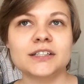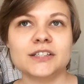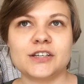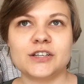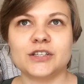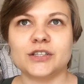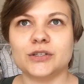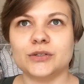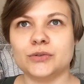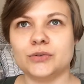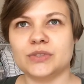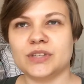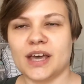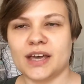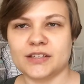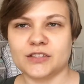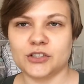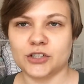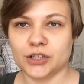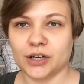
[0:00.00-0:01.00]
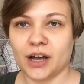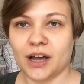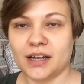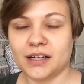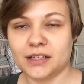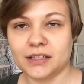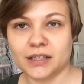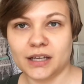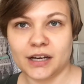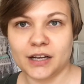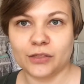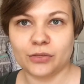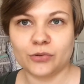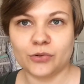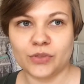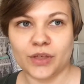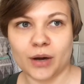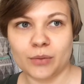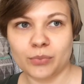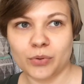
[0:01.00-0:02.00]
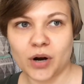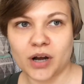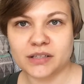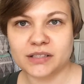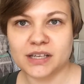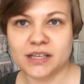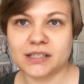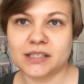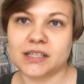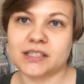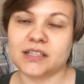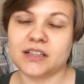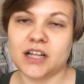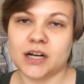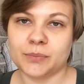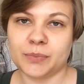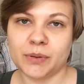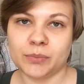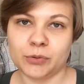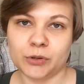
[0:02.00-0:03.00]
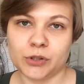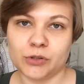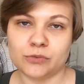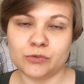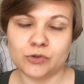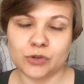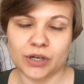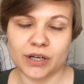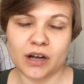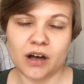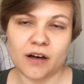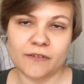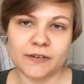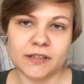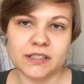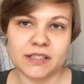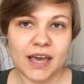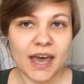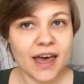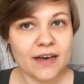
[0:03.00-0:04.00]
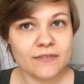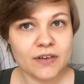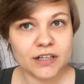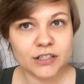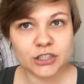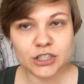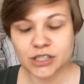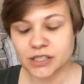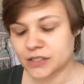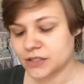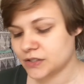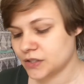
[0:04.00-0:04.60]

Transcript: to use as you're kind of getting through that process, because a lot of people drink coffee to have energy.